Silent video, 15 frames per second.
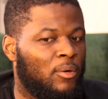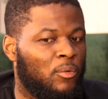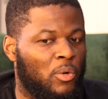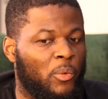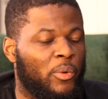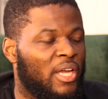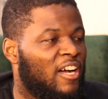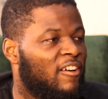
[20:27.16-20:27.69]

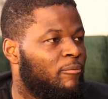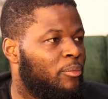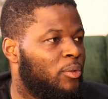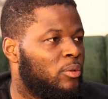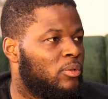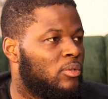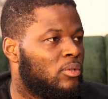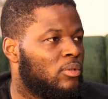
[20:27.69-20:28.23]
what we have
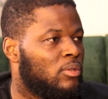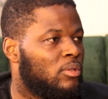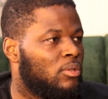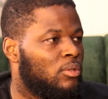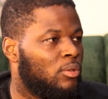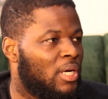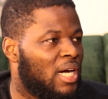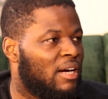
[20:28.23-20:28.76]
built,
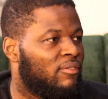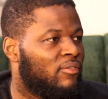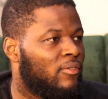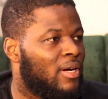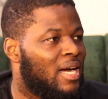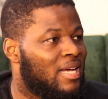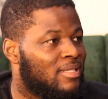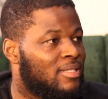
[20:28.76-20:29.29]
you have
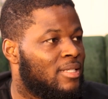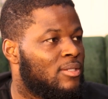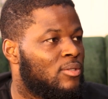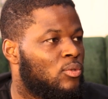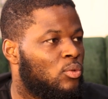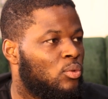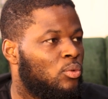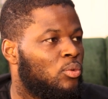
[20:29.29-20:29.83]

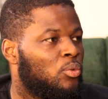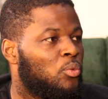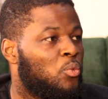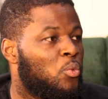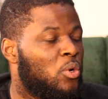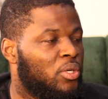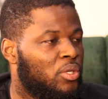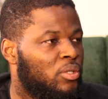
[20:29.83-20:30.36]
access to
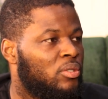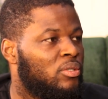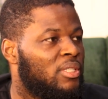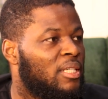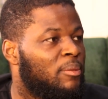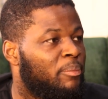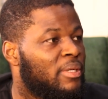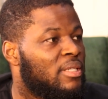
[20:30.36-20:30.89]

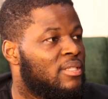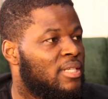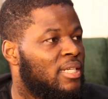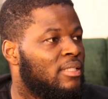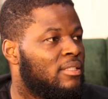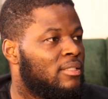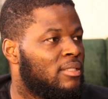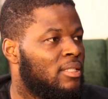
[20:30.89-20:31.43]

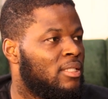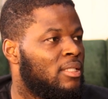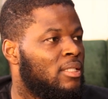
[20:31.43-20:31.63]
100%,